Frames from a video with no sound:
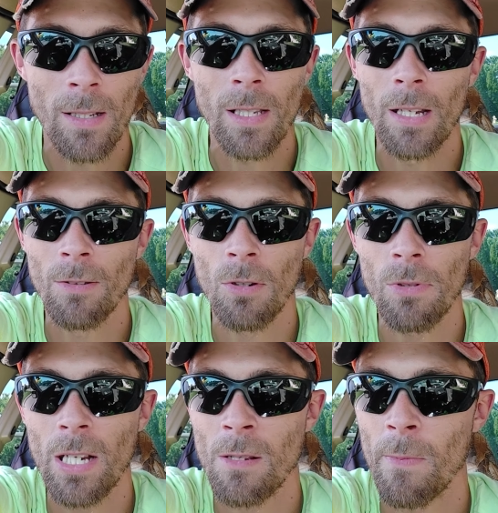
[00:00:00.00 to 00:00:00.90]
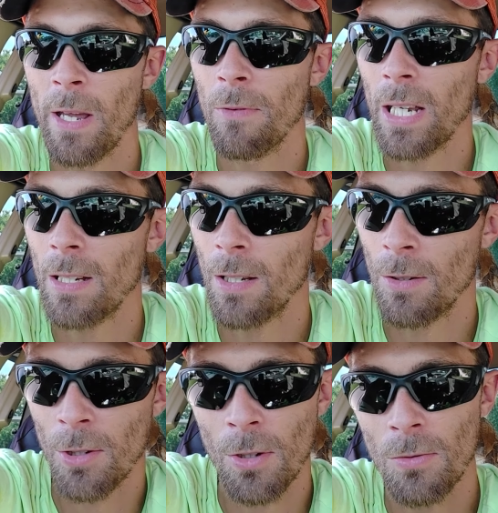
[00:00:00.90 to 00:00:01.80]
Yeah, it was a resume. We had to
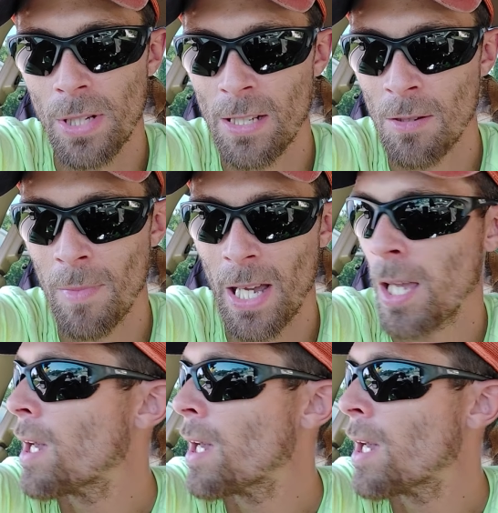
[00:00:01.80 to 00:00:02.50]
do a resume,